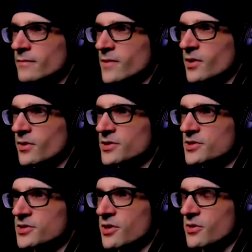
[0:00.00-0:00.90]
Alright,
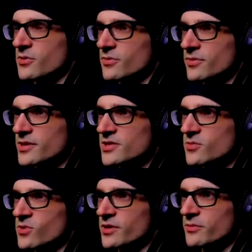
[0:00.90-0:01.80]
so this
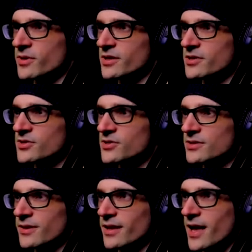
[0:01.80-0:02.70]
one was...
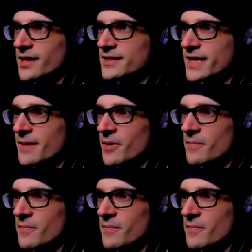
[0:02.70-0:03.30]
goddamn a